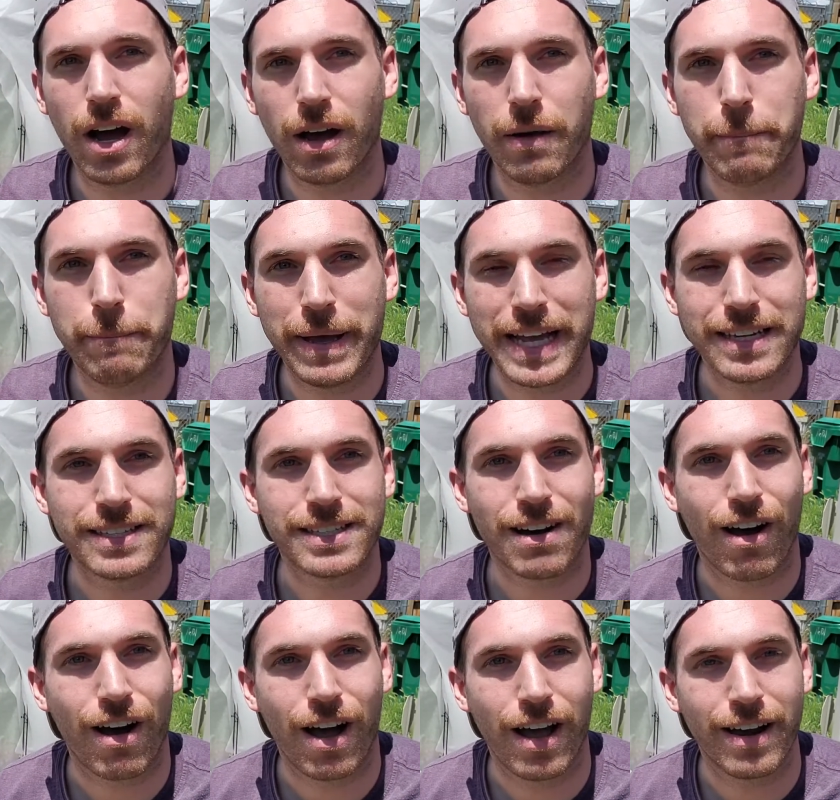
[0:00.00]
based
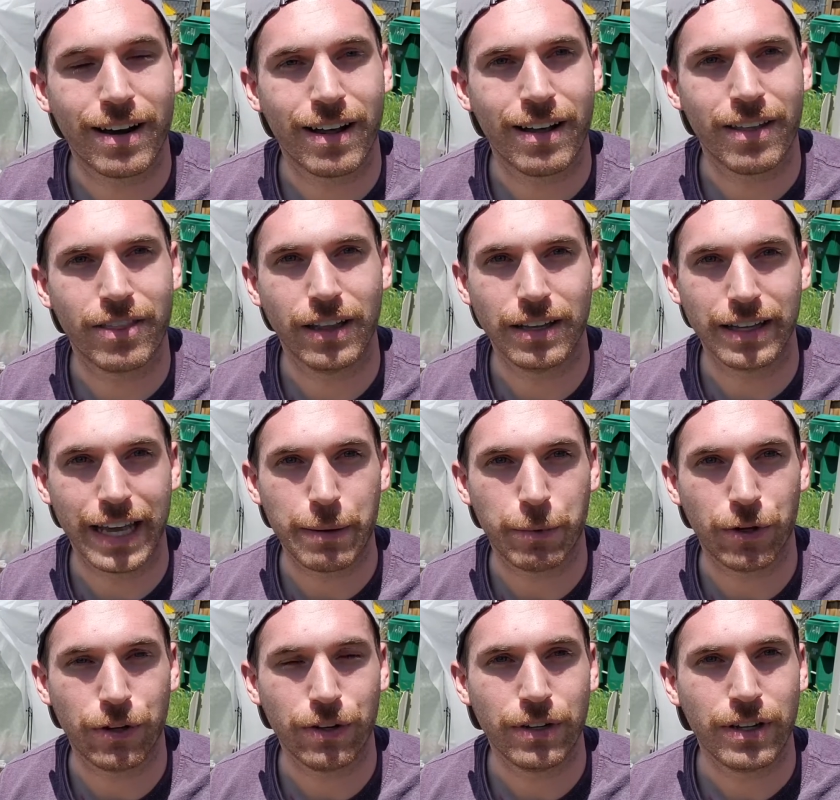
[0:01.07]
on the
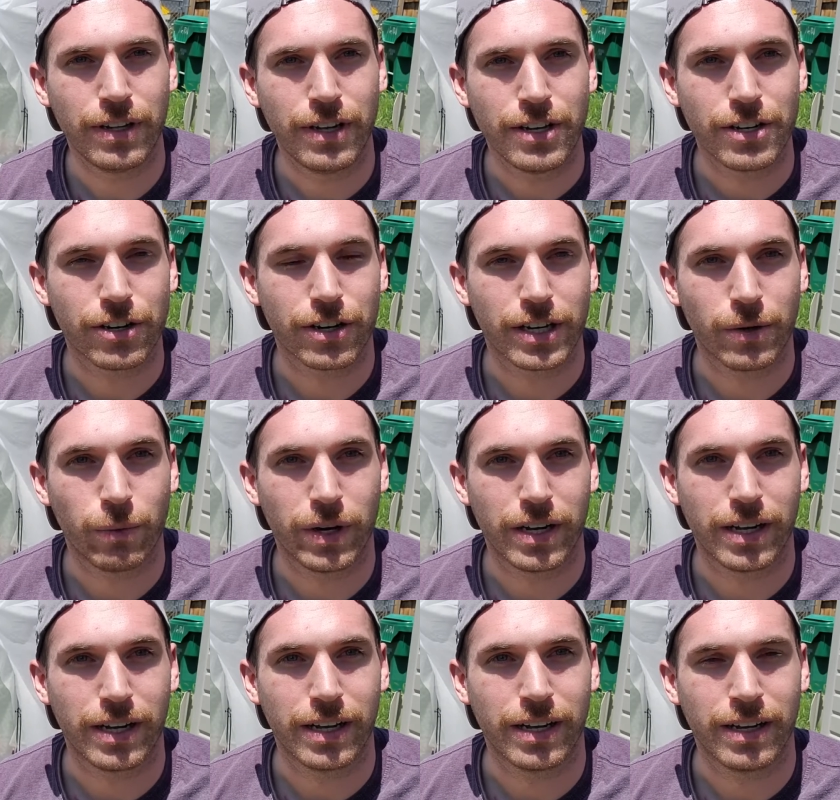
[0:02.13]
label, you're gonna
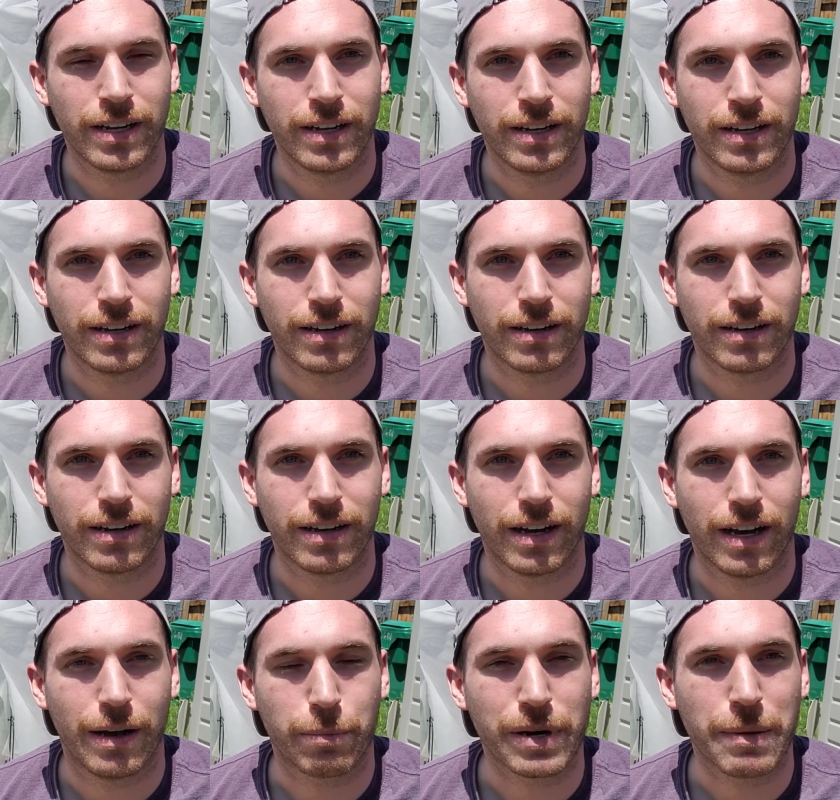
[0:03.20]
wanna
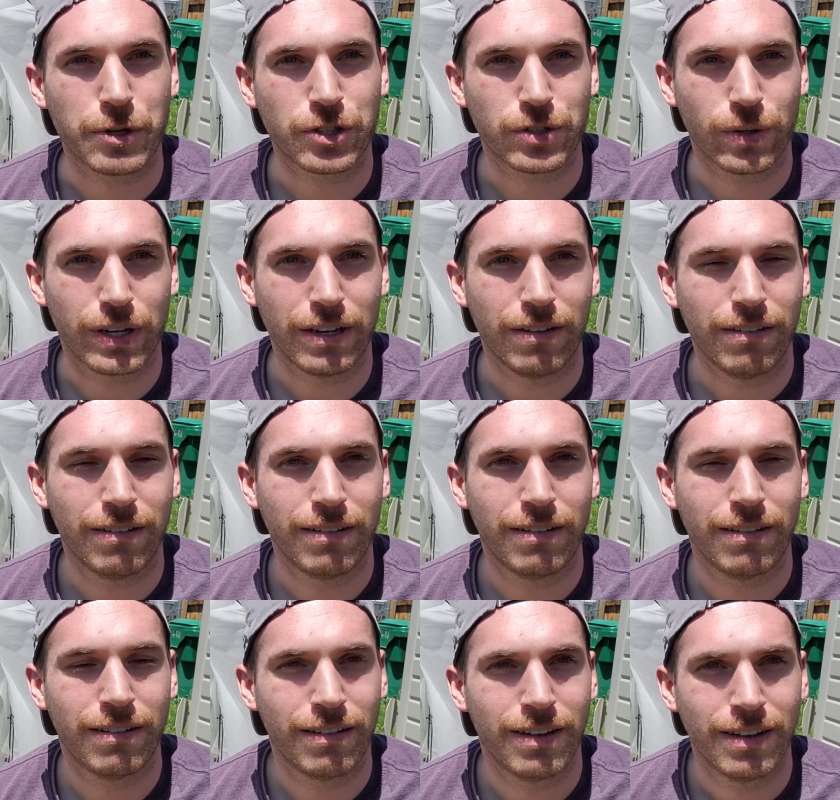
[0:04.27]
prep your soil,
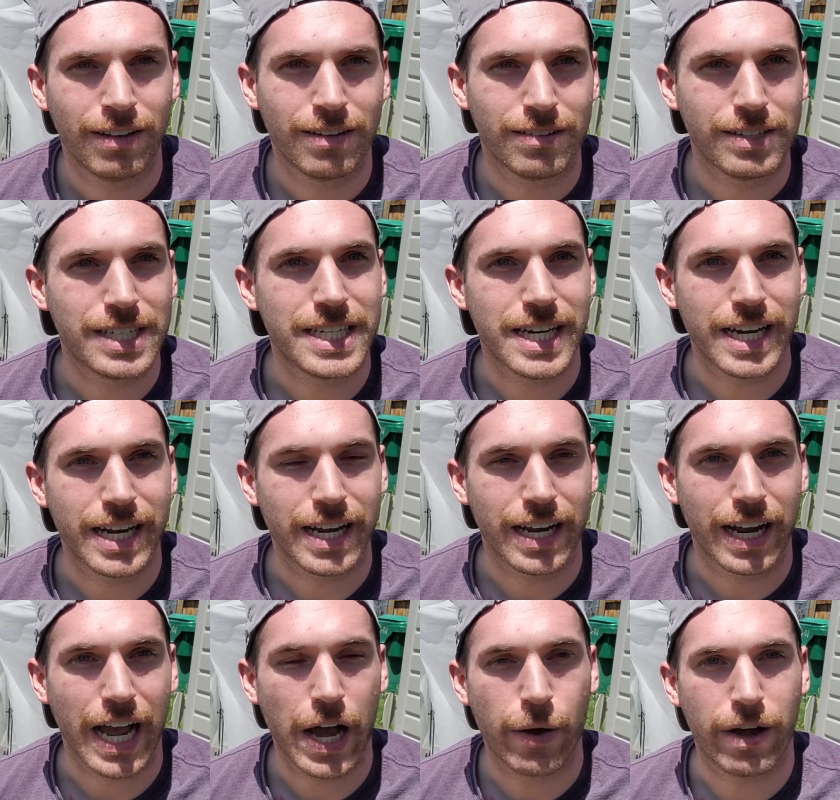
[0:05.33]

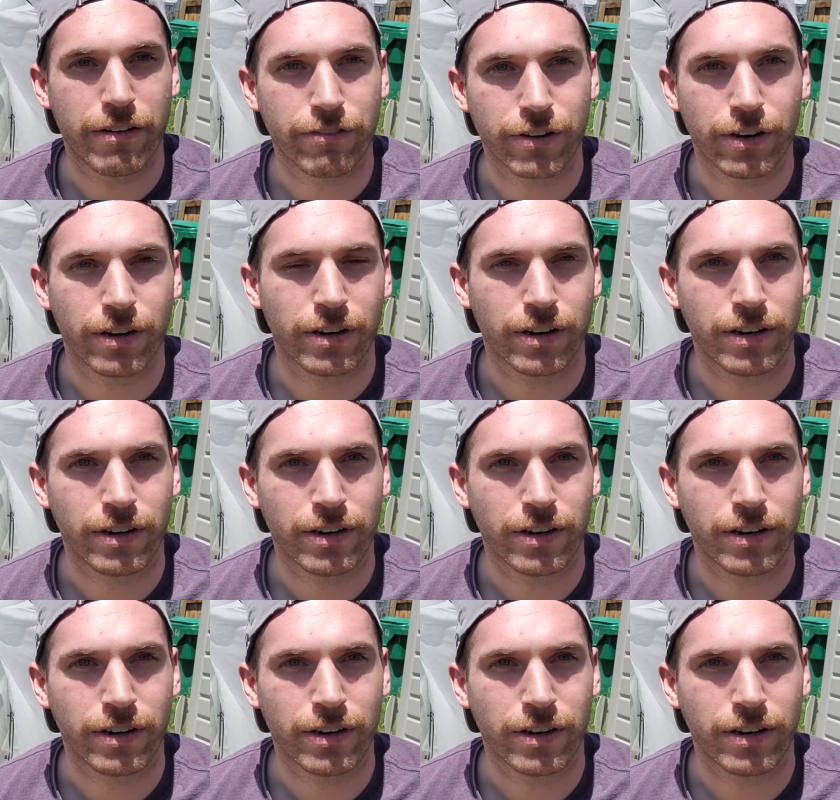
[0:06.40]
dig however